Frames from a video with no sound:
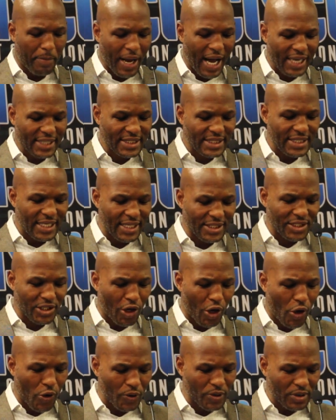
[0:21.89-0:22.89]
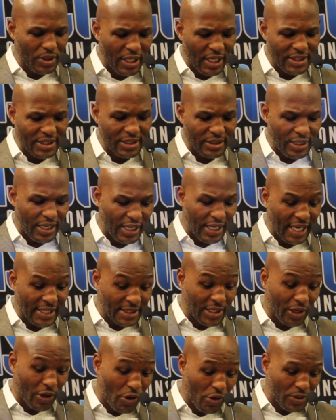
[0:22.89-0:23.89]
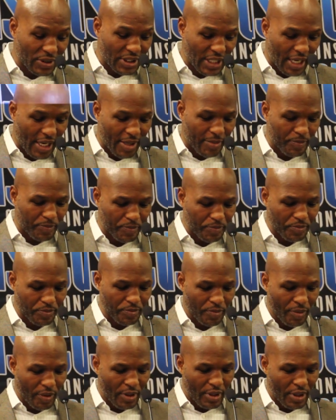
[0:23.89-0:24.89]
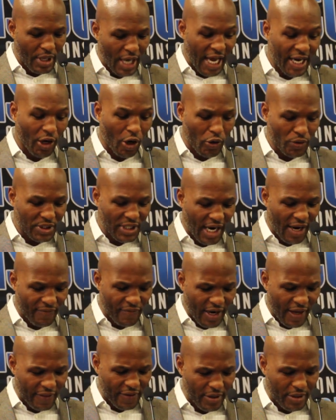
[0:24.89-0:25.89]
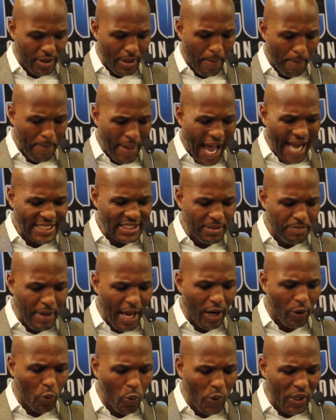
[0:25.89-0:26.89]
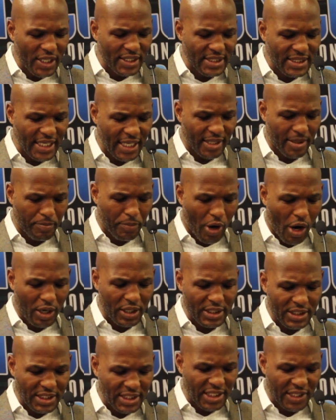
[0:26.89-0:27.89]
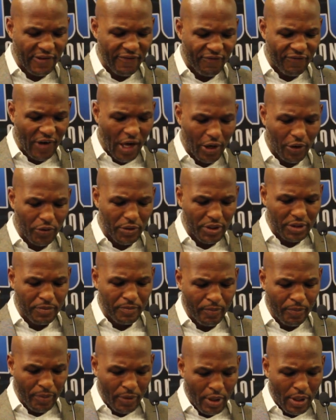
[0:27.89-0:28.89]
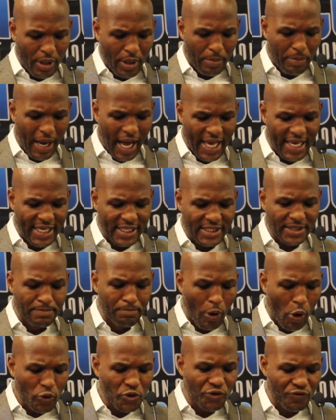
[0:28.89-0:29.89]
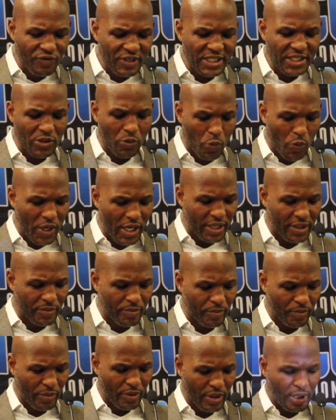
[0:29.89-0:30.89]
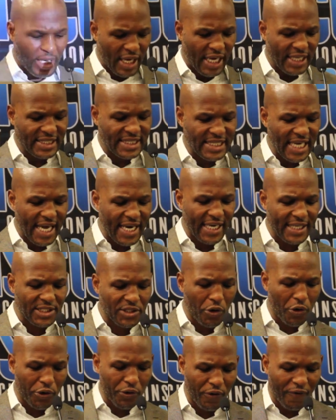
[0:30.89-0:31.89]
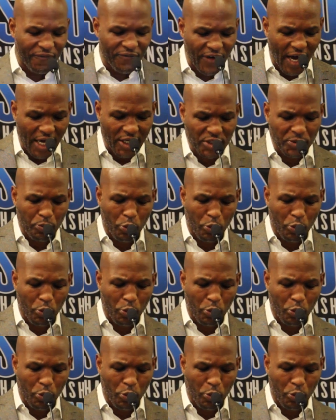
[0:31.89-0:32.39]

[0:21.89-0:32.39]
boxing as a long time rather. Back-to-back wins at the Barclays Center, following by his most recent win in San Antonio, Fox